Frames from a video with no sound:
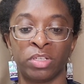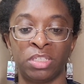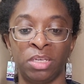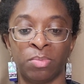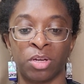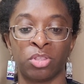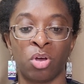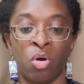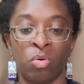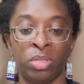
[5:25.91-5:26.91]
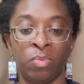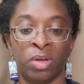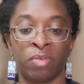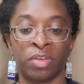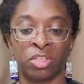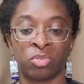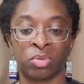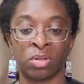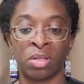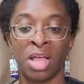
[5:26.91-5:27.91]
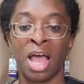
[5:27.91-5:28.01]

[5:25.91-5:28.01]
Redeemer, the Holy One of Israel.